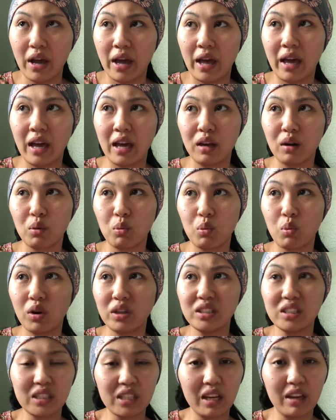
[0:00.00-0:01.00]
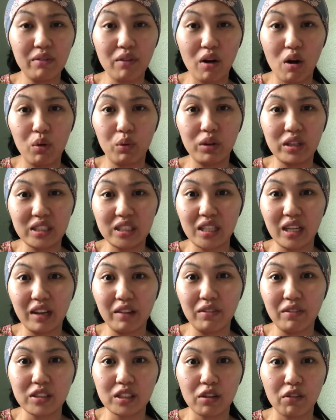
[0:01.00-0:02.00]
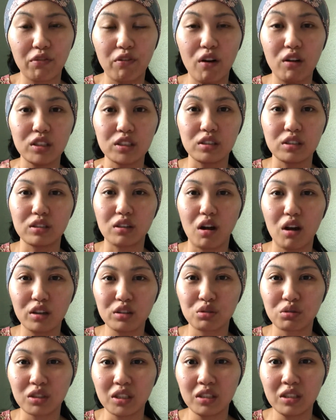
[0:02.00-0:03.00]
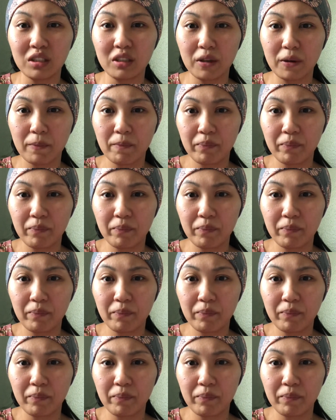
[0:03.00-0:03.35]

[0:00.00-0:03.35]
And once saved, always saved is a false doctrine.